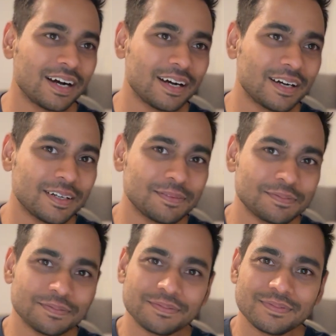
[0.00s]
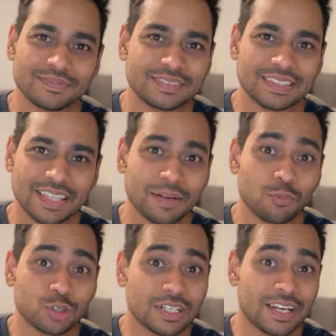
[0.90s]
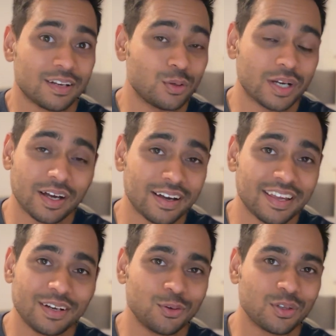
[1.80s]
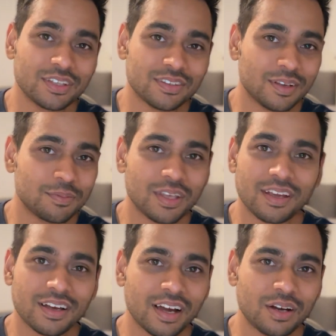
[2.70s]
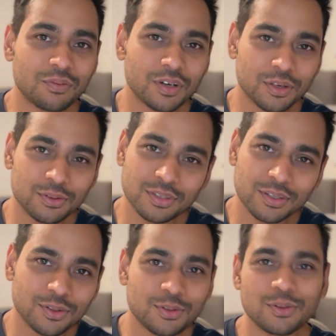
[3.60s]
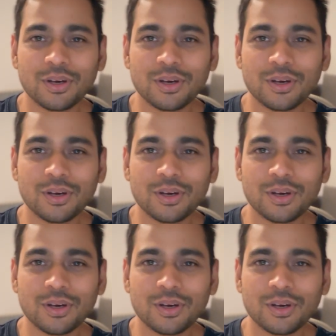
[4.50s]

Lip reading: they are most likely again doing the same thing, kind of accusing you,